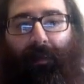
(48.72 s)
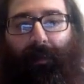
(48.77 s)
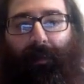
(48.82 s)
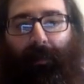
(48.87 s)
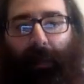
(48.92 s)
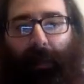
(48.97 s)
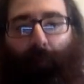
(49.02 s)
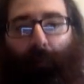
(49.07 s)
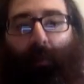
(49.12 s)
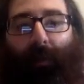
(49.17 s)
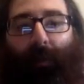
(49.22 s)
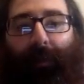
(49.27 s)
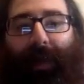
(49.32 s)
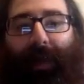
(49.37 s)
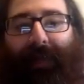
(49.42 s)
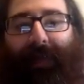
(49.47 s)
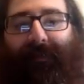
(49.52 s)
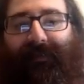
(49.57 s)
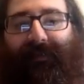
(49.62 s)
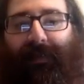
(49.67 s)
And when we
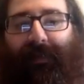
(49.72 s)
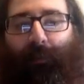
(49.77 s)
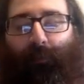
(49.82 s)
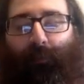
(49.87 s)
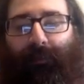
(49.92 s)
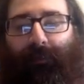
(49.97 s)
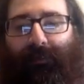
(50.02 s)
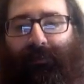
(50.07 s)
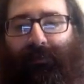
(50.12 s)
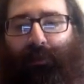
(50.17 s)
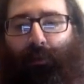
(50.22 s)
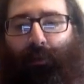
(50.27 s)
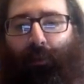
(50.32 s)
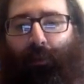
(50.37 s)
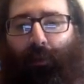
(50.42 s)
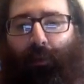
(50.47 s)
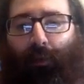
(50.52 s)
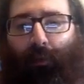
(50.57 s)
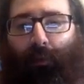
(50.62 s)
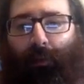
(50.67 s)
had this set equal to
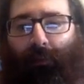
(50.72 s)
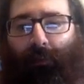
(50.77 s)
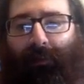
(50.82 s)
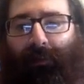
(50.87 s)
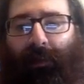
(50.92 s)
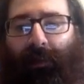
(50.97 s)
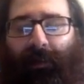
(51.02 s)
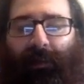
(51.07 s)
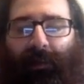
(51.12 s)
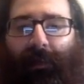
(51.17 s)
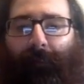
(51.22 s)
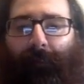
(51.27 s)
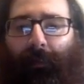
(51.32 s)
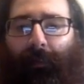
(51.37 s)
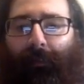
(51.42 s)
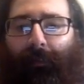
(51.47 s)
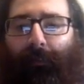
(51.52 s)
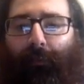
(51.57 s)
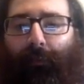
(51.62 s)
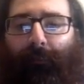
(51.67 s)
0, we are talking
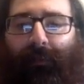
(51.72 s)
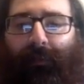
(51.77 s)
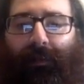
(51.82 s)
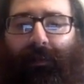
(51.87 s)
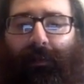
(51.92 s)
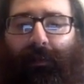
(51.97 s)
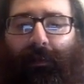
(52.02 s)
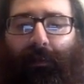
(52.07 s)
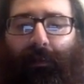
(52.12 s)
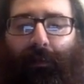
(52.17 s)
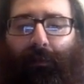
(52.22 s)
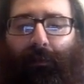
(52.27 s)
about there being